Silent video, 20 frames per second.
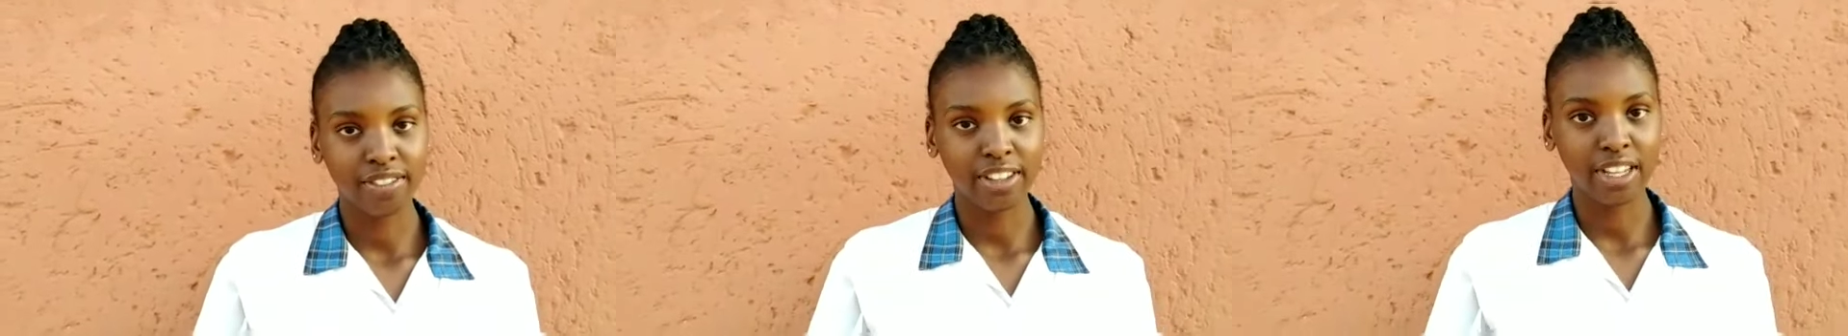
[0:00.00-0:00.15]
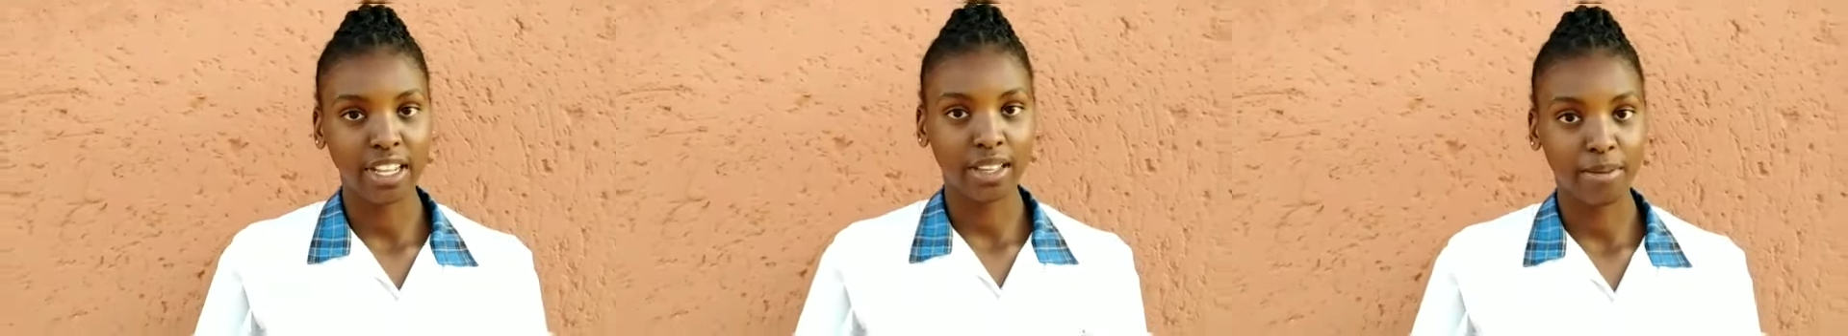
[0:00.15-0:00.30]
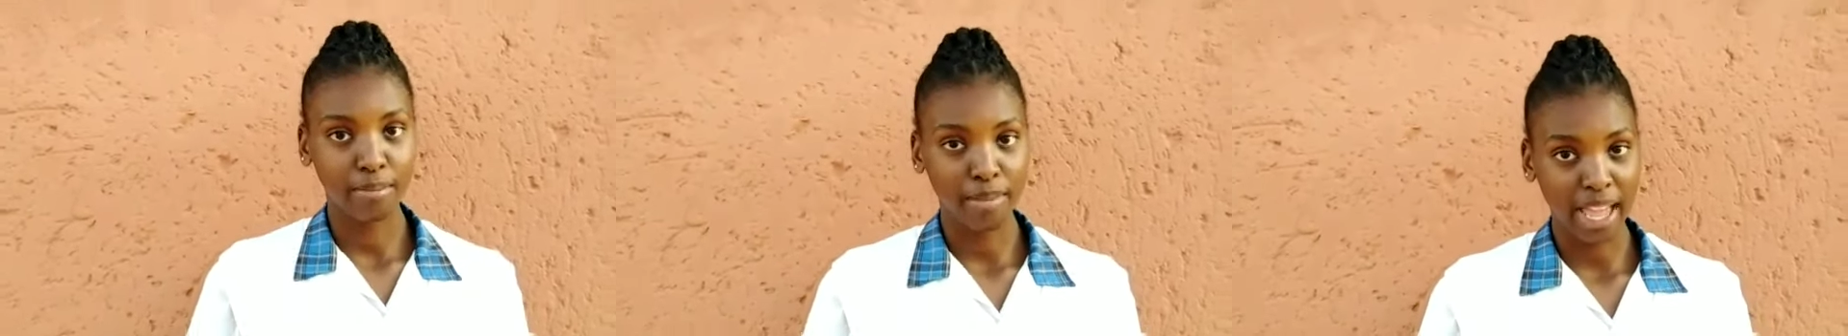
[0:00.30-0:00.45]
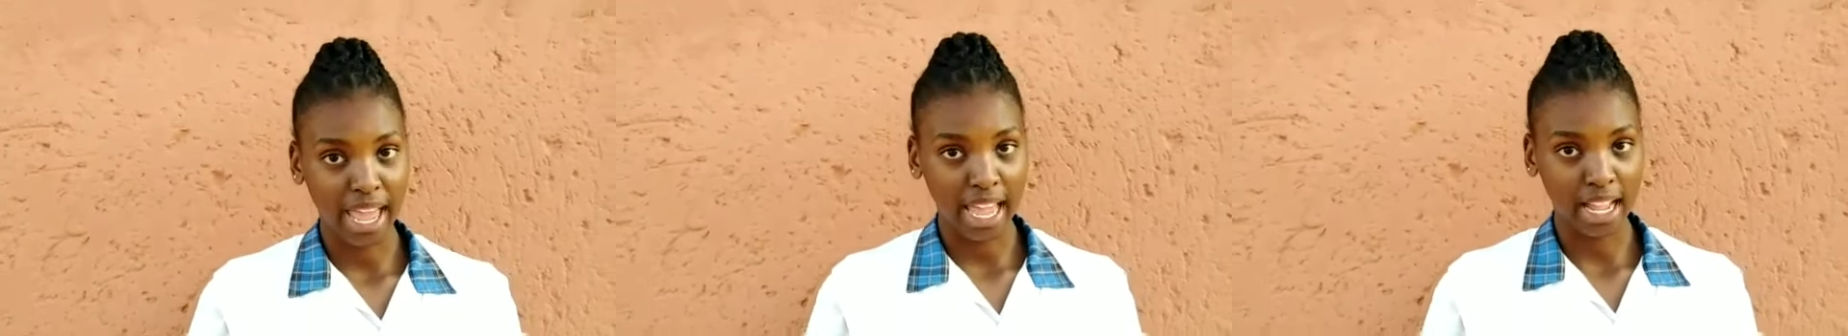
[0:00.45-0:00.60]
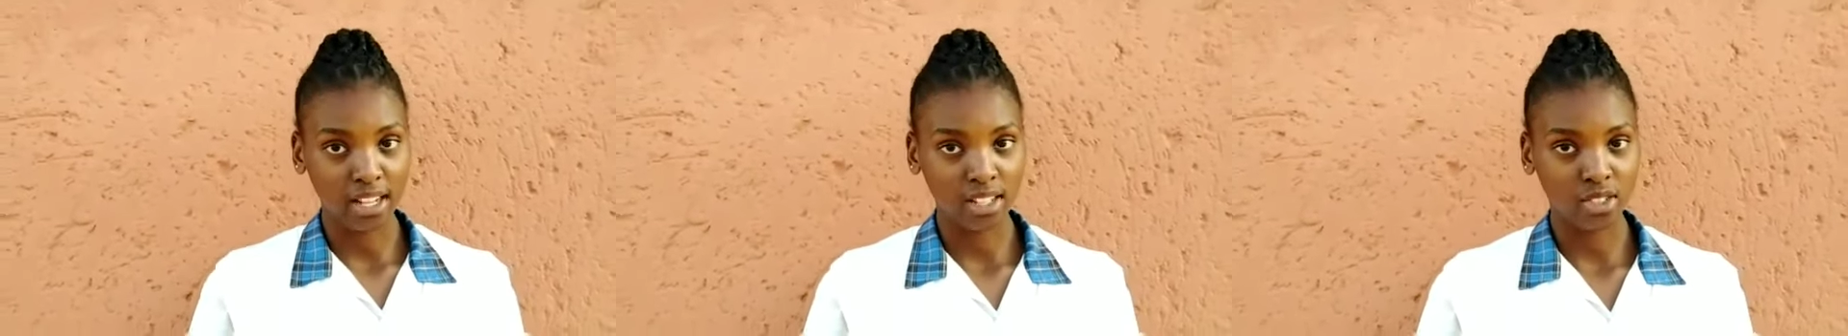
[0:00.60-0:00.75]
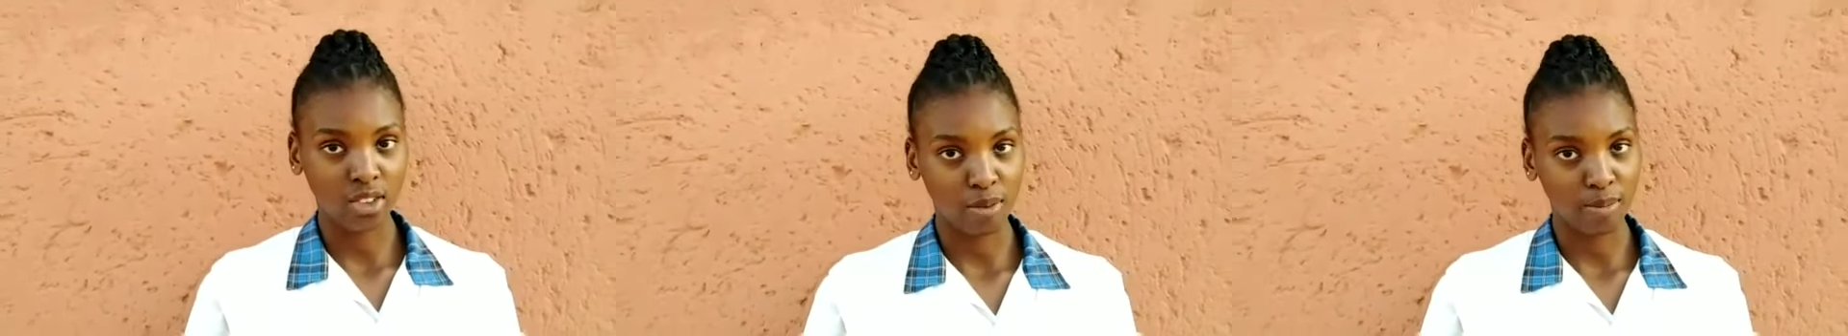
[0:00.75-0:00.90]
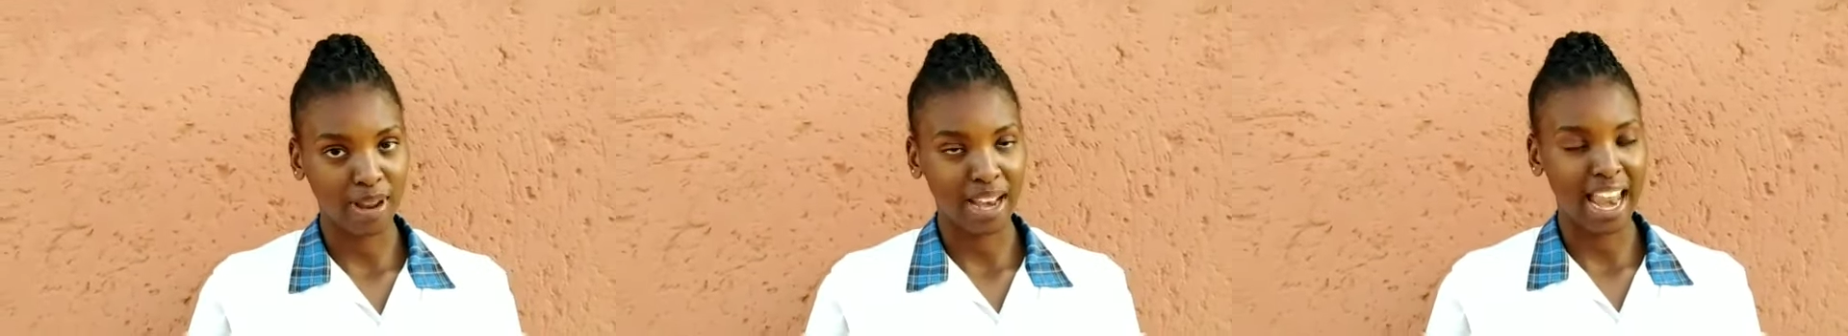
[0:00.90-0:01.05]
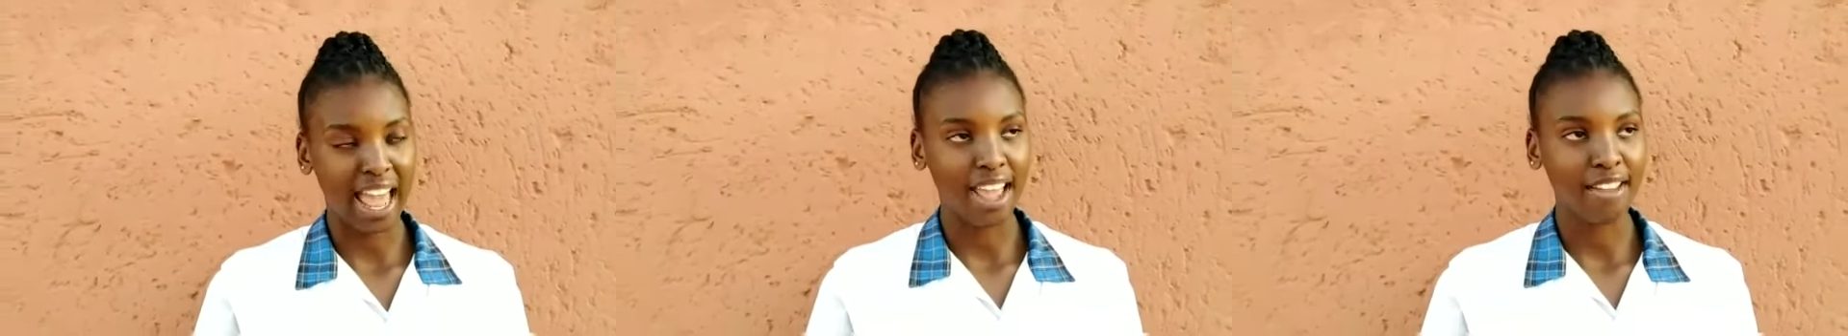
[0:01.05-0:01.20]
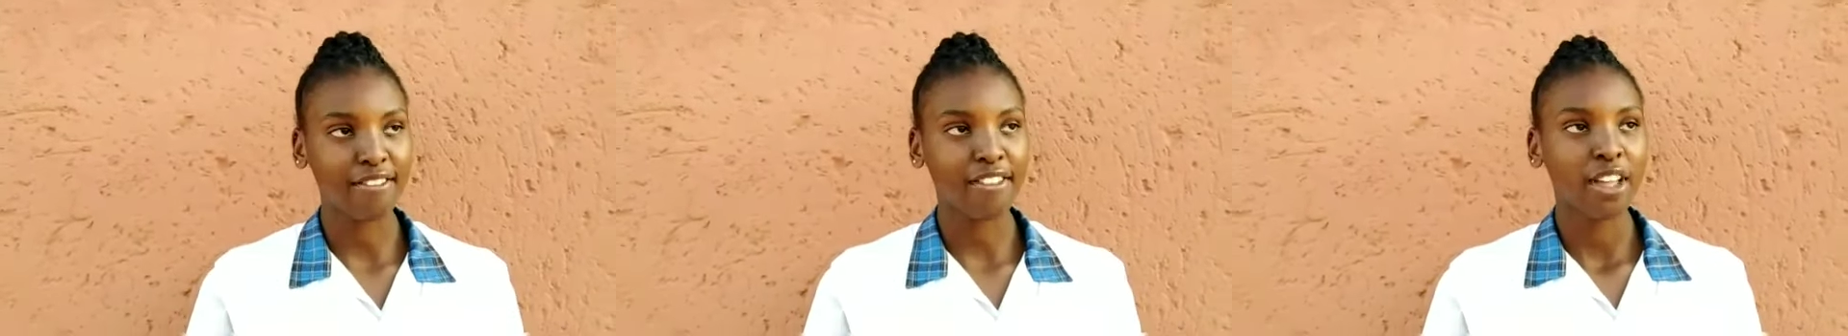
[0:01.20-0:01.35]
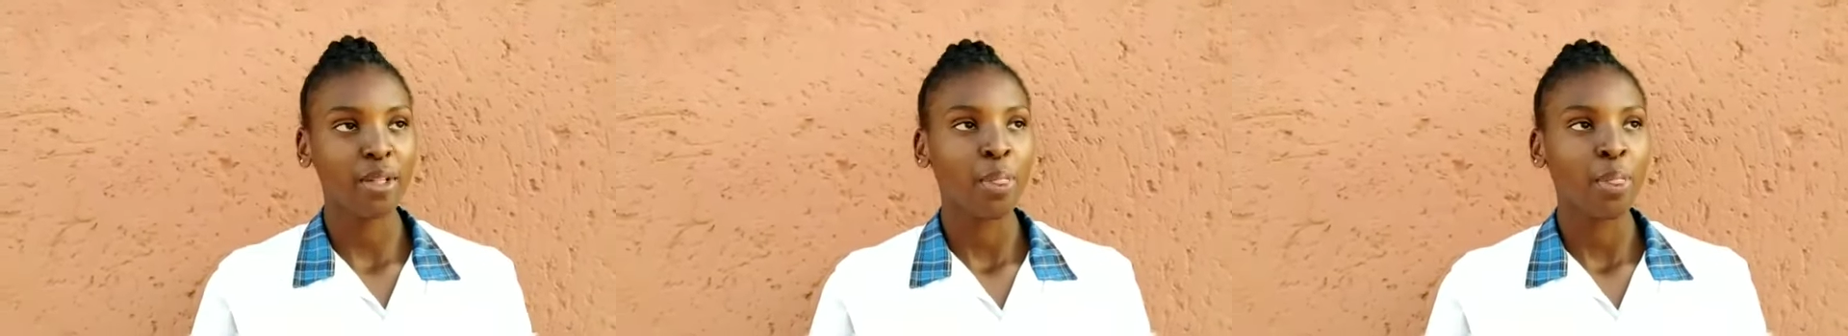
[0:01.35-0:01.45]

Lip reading: impact on my life.